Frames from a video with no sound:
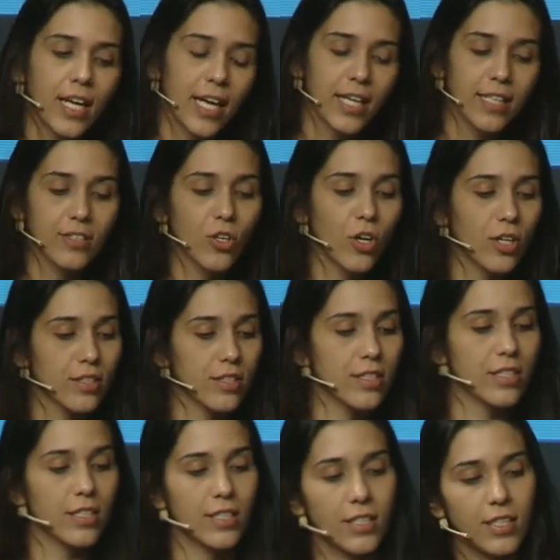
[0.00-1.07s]
and got
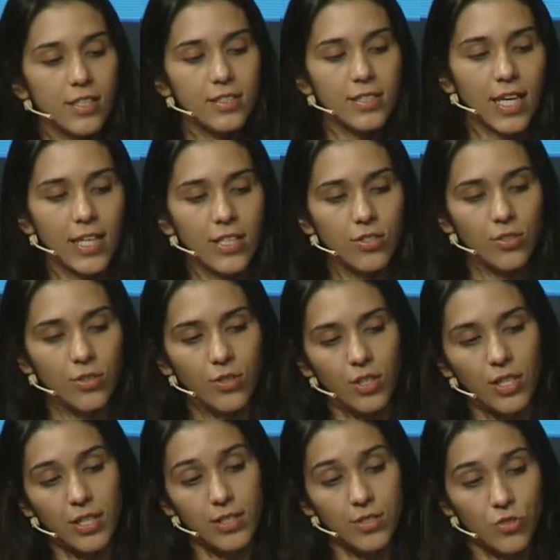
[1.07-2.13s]
the title
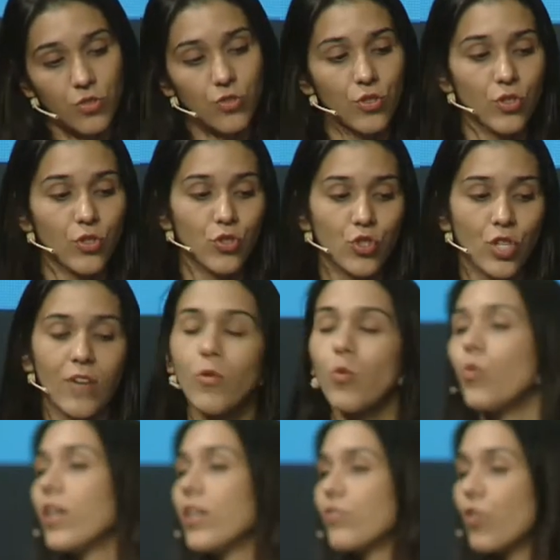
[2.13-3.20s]
as
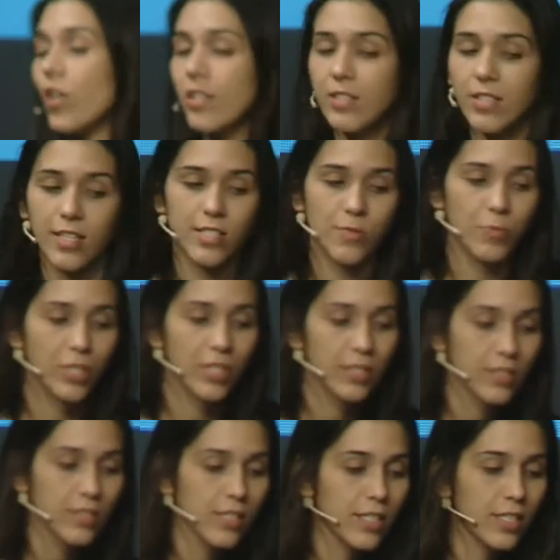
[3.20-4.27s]
JavaOne Rockstar
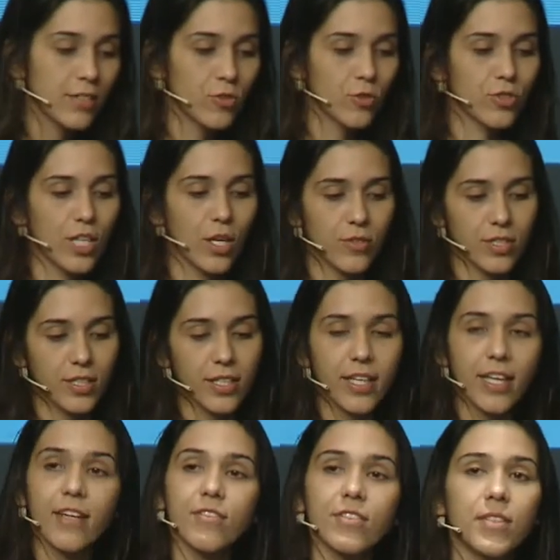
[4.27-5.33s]
Speakers in
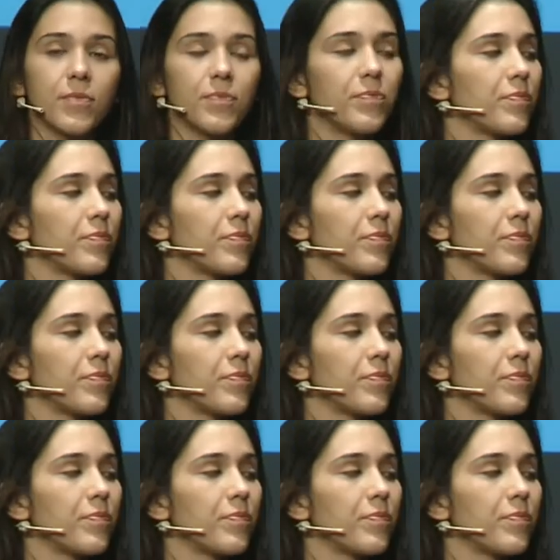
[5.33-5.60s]
2011.